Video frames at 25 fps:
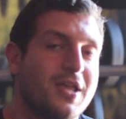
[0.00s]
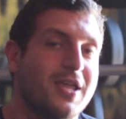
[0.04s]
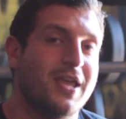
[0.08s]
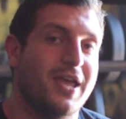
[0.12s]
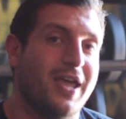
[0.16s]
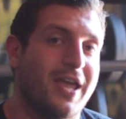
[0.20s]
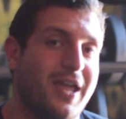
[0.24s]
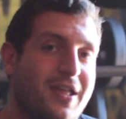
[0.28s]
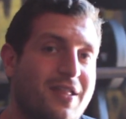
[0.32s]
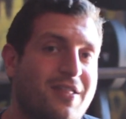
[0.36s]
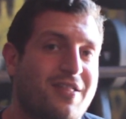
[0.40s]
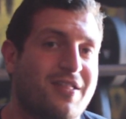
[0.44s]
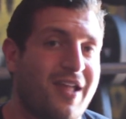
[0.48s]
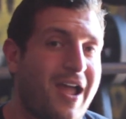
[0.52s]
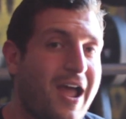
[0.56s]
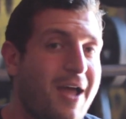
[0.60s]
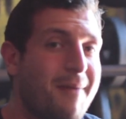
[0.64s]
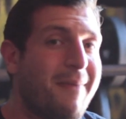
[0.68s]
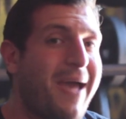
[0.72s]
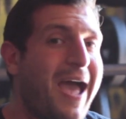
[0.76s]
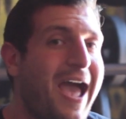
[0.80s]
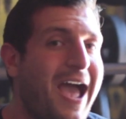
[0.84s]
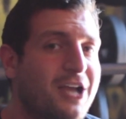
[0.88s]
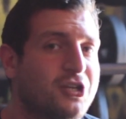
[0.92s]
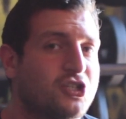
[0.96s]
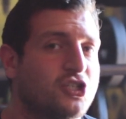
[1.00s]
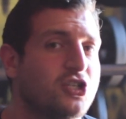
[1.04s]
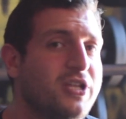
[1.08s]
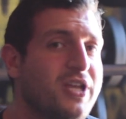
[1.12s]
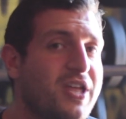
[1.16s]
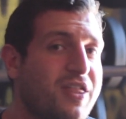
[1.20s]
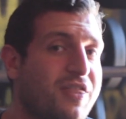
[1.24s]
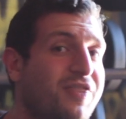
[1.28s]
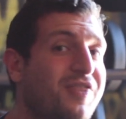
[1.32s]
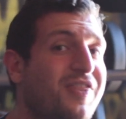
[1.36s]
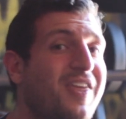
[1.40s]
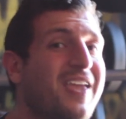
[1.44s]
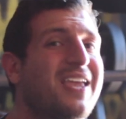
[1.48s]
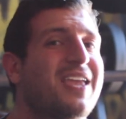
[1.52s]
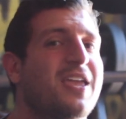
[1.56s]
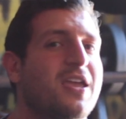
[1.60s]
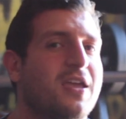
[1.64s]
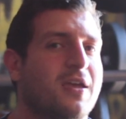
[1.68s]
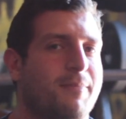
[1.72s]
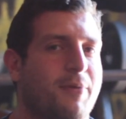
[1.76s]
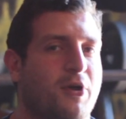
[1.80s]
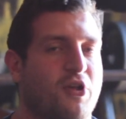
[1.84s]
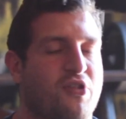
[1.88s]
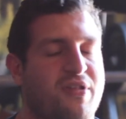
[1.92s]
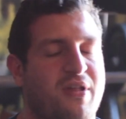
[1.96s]
is I'm actually thinking
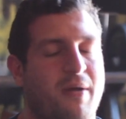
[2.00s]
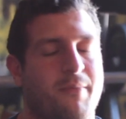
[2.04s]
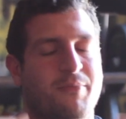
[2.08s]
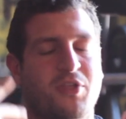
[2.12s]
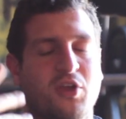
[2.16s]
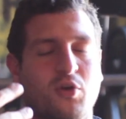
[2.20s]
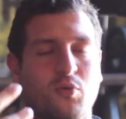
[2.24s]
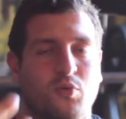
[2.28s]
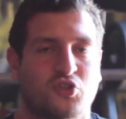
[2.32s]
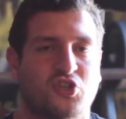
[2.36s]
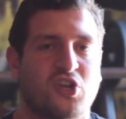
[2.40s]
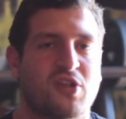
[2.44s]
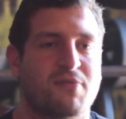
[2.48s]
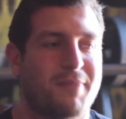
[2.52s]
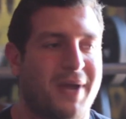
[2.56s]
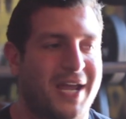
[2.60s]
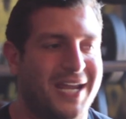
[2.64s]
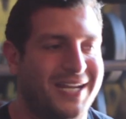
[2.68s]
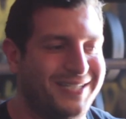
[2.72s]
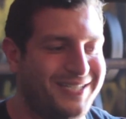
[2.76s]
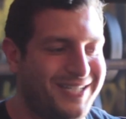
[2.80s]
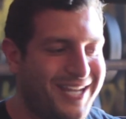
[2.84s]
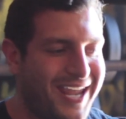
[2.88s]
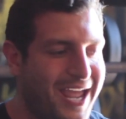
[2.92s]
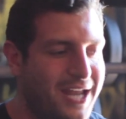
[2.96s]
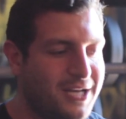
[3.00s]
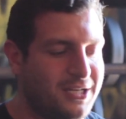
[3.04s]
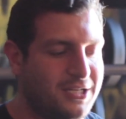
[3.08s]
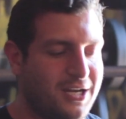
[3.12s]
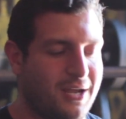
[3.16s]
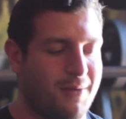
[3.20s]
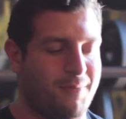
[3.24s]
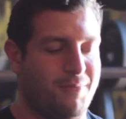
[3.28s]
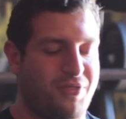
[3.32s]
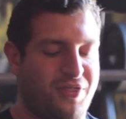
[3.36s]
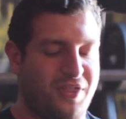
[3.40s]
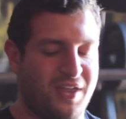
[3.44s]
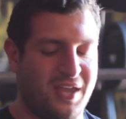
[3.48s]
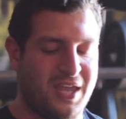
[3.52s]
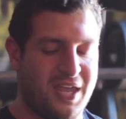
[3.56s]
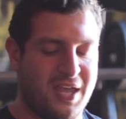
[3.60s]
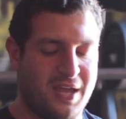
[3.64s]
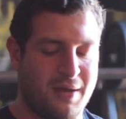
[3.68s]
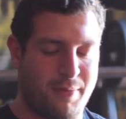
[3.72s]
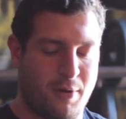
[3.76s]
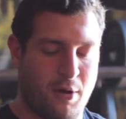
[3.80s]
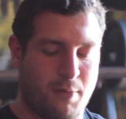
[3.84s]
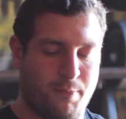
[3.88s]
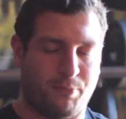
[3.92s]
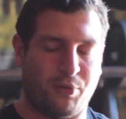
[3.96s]
about something, which is my intent. I'm thinking
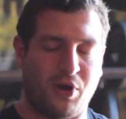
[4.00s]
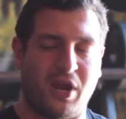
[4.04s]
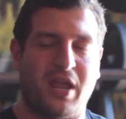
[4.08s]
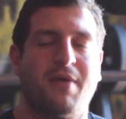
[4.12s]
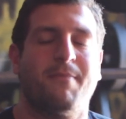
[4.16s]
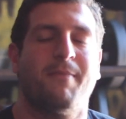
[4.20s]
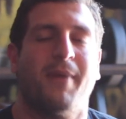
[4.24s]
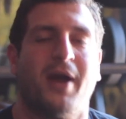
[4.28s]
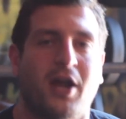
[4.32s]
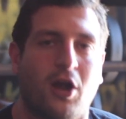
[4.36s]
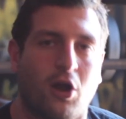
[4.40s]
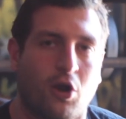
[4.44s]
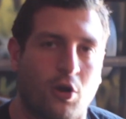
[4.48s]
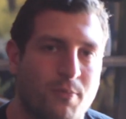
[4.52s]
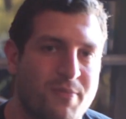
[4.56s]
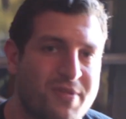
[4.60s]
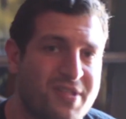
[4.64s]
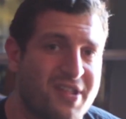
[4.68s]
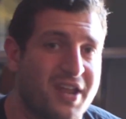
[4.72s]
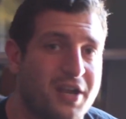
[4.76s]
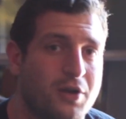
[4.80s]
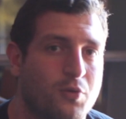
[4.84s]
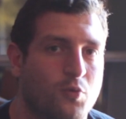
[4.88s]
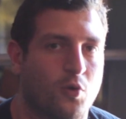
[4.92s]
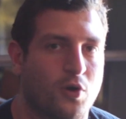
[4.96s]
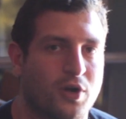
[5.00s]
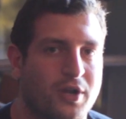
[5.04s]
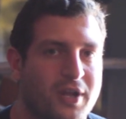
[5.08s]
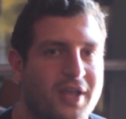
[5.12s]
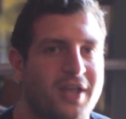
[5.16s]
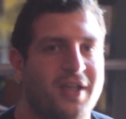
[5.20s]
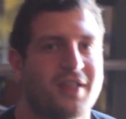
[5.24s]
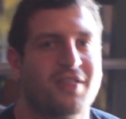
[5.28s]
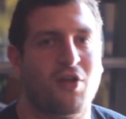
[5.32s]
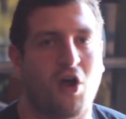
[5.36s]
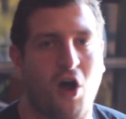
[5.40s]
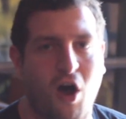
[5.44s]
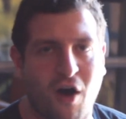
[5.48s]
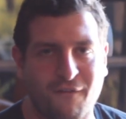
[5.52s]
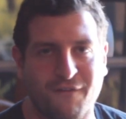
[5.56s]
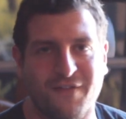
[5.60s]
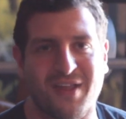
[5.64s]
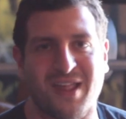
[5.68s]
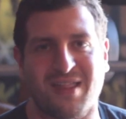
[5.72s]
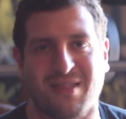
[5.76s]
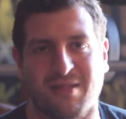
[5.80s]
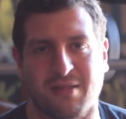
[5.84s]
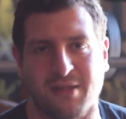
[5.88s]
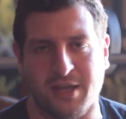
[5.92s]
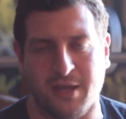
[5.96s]
about bringing my arms inward. It's
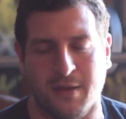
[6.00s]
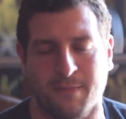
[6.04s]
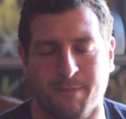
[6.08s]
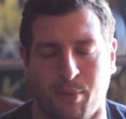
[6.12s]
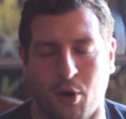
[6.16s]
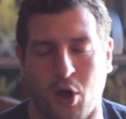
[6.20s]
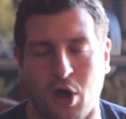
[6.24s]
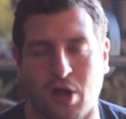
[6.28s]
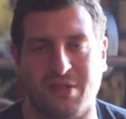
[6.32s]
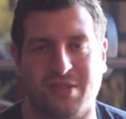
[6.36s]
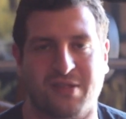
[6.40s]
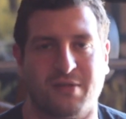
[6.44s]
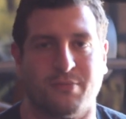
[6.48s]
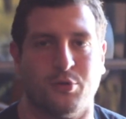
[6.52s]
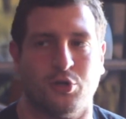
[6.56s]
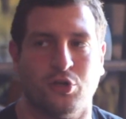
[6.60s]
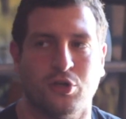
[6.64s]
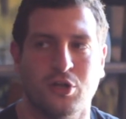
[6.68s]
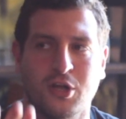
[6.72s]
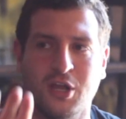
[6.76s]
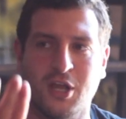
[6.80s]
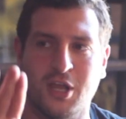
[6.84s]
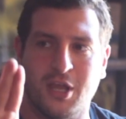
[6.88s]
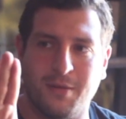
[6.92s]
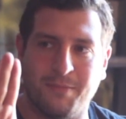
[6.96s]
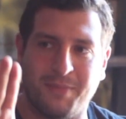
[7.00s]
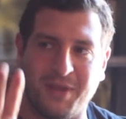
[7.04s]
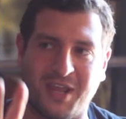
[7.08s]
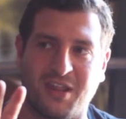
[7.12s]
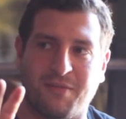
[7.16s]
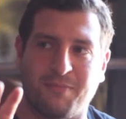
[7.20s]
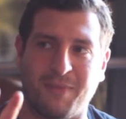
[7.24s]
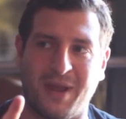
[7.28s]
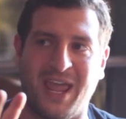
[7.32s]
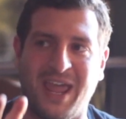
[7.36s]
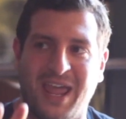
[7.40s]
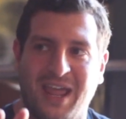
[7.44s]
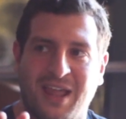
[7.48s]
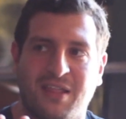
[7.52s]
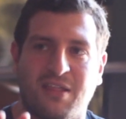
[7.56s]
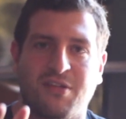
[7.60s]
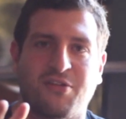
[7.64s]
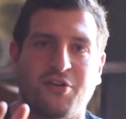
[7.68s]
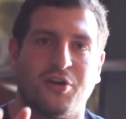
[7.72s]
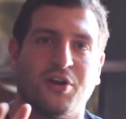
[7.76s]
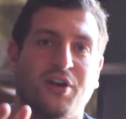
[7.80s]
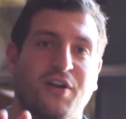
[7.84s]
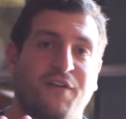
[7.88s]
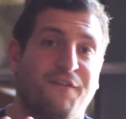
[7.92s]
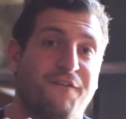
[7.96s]
obviously impossible because my hands
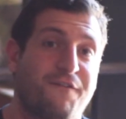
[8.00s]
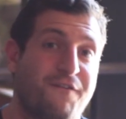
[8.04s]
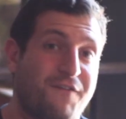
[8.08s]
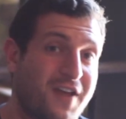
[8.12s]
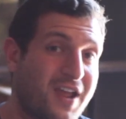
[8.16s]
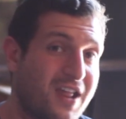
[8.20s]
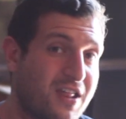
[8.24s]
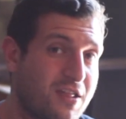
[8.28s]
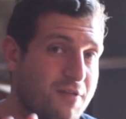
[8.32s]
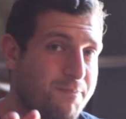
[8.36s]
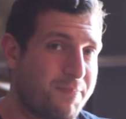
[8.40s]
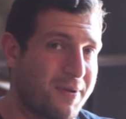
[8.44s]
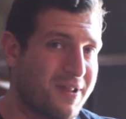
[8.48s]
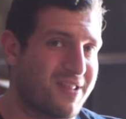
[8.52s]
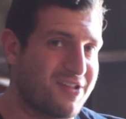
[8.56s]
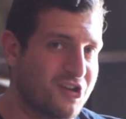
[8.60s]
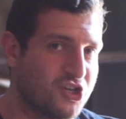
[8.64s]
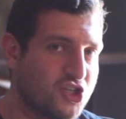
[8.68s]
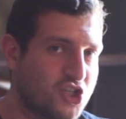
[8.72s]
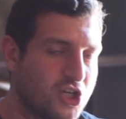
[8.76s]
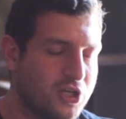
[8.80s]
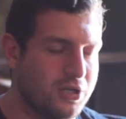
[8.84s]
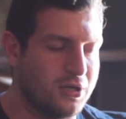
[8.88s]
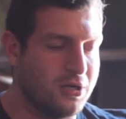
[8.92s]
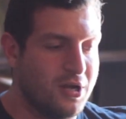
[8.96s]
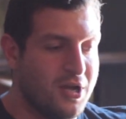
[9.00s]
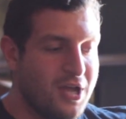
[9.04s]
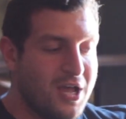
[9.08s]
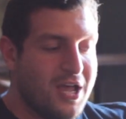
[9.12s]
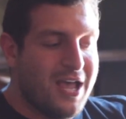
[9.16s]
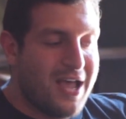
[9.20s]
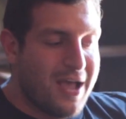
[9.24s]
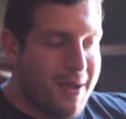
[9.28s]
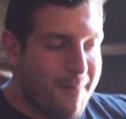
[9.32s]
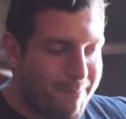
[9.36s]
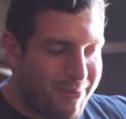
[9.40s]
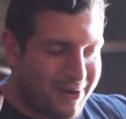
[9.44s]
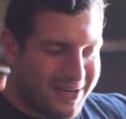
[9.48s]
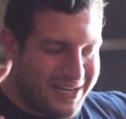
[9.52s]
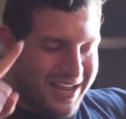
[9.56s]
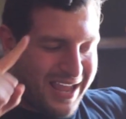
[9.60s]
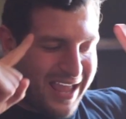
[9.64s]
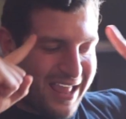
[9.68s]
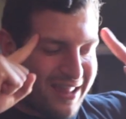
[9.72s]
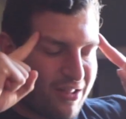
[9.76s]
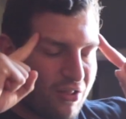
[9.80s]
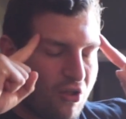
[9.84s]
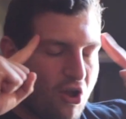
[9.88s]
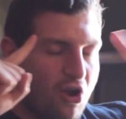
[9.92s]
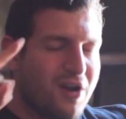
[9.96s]
are in a fixed position, but
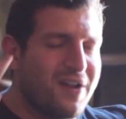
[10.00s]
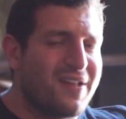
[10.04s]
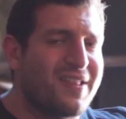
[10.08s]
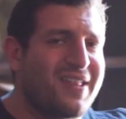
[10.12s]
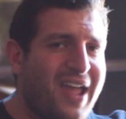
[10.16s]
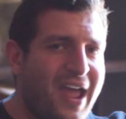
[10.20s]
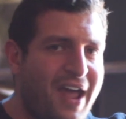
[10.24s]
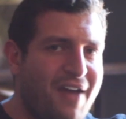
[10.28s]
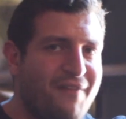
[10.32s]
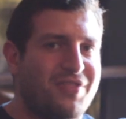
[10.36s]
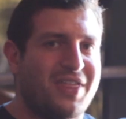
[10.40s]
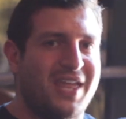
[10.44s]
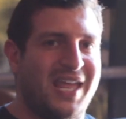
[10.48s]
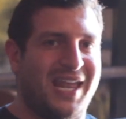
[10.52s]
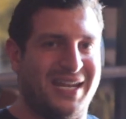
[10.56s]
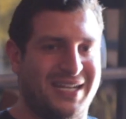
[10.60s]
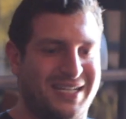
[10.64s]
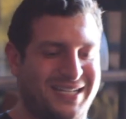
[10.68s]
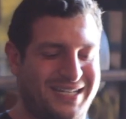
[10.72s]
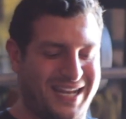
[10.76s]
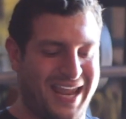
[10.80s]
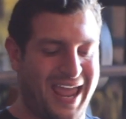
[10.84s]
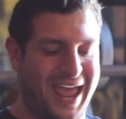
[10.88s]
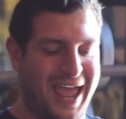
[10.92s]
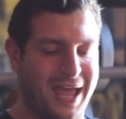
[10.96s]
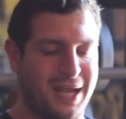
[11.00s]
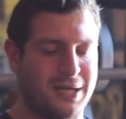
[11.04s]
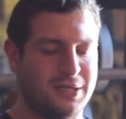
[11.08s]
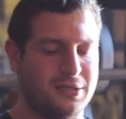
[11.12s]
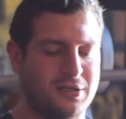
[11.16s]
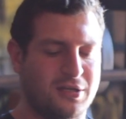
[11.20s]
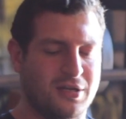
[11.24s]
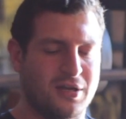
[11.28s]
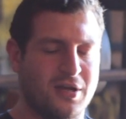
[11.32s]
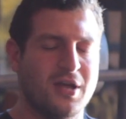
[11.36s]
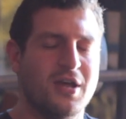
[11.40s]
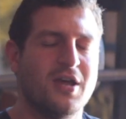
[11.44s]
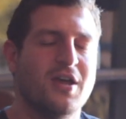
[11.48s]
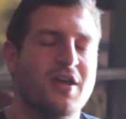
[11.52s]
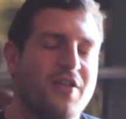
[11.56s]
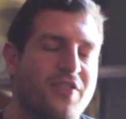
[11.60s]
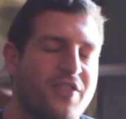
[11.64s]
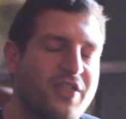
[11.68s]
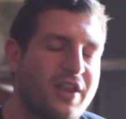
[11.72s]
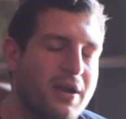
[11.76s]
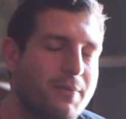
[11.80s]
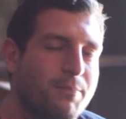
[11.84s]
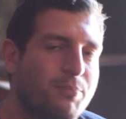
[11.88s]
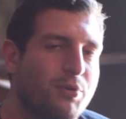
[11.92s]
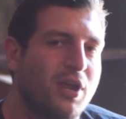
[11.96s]
as long as I have the intent
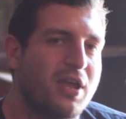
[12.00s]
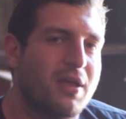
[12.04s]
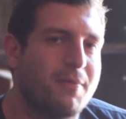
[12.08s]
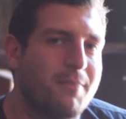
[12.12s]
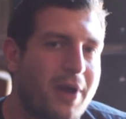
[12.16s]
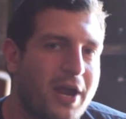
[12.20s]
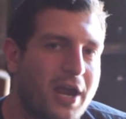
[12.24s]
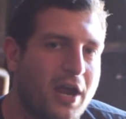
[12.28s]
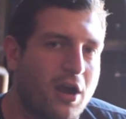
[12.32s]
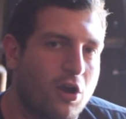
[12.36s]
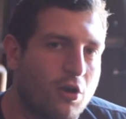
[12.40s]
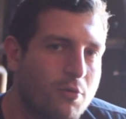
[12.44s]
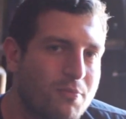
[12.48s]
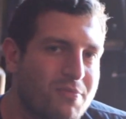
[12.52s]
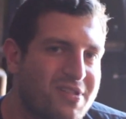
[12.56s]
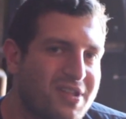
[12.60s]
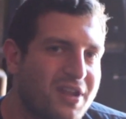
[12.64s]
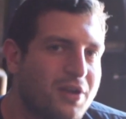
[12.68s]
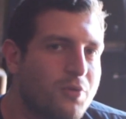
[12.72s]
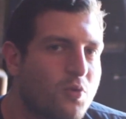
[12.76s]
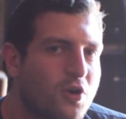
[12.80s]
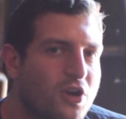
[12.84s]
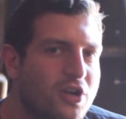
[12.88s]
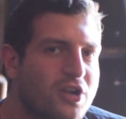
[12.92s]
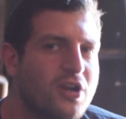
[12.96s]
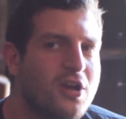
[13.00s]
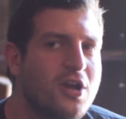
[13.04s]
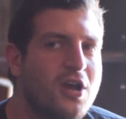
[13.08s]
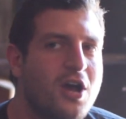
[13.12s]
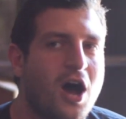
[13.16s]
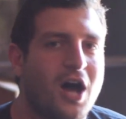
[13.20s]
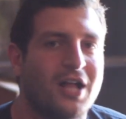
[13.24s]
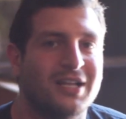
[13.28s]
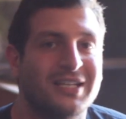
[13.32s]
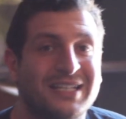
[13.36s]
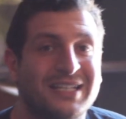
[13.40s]
that I'm bringing my arms inward, I'll